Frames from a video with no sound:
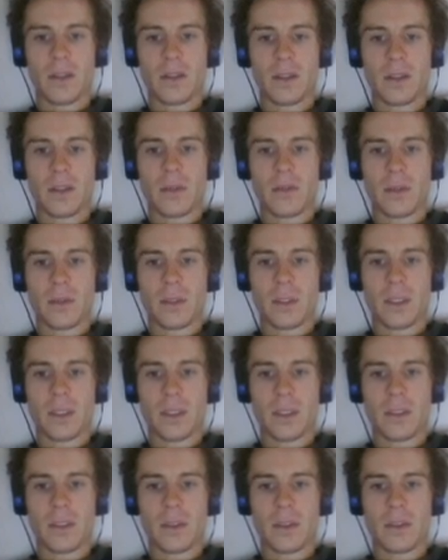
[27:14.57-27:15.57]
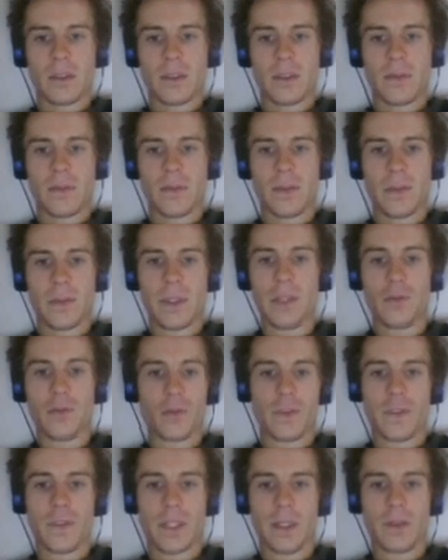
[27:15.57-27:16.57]
not really very
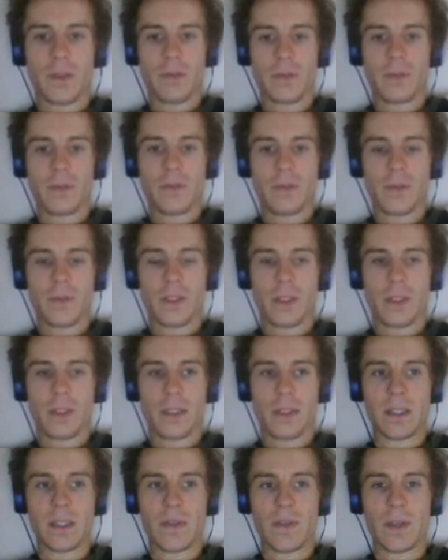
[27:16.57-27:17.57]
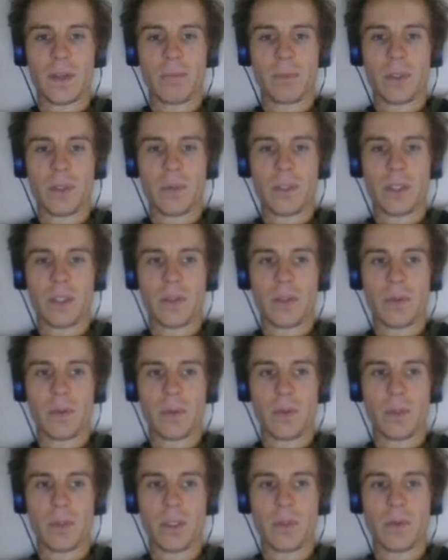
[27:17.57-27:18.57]
interesting. It's stuff that pretty much
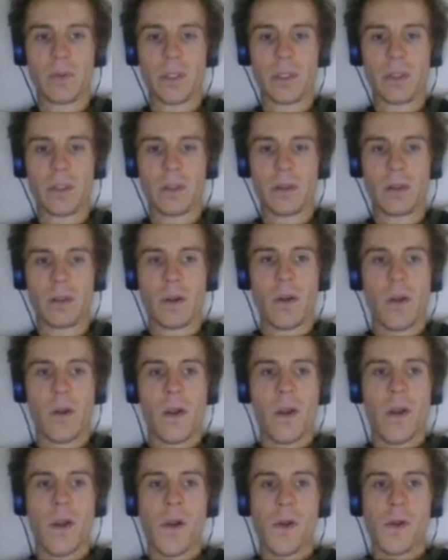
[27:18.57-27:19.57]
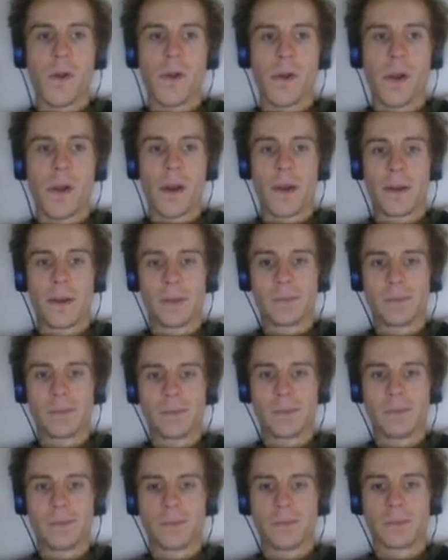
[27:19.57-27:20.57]
anyone would agree on.
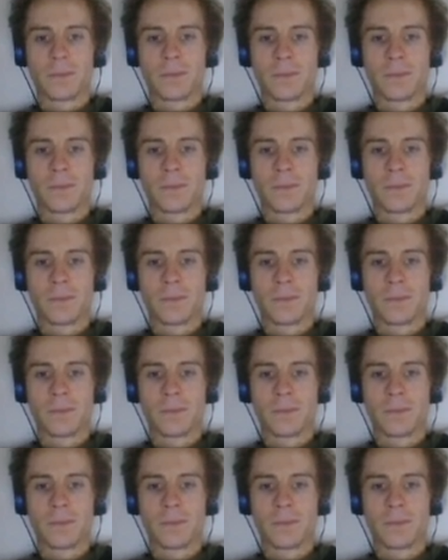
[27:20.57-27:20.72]
Um,